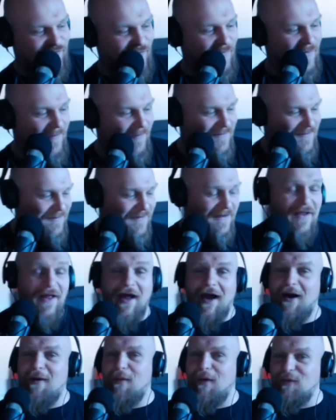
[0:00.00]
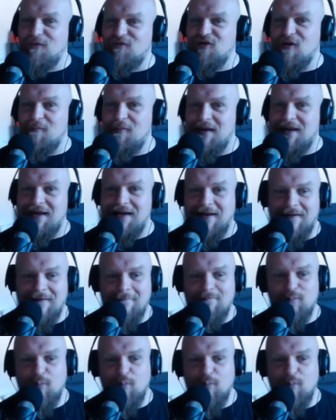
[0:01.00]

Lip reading: would you be